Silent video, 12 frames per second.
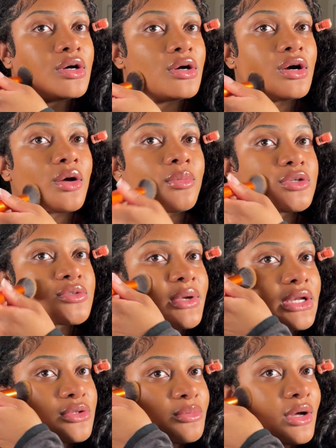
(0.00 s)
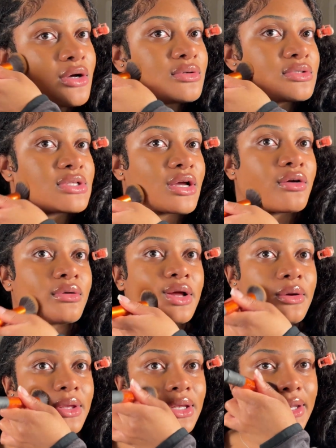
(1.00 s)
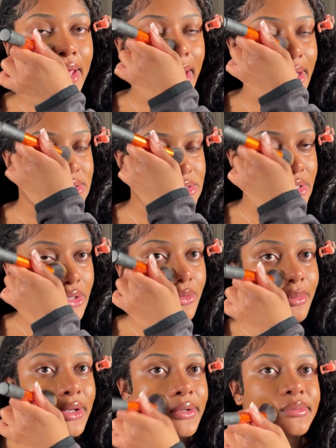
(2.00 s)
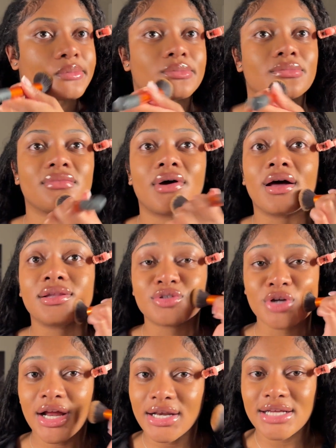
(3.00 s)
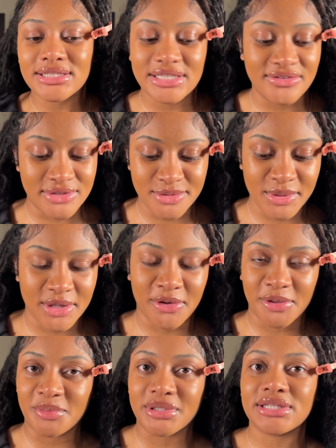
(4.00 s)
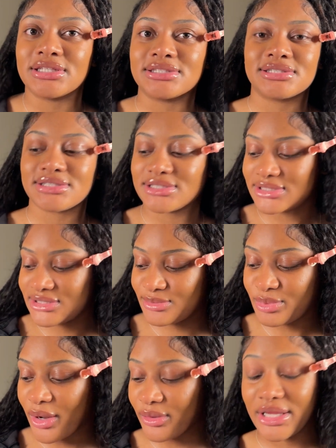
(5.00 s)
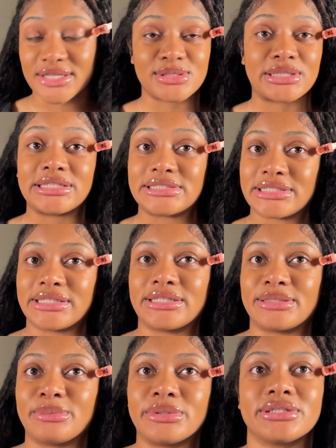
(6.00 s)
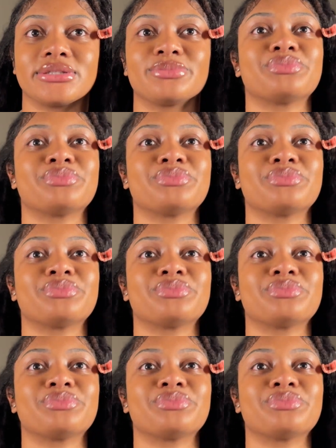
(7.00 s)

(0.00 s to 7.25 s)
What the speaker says: I almost made it through my whole cycle without getting a single bump. I'll try not to even speak on it because it's probably last been the time, but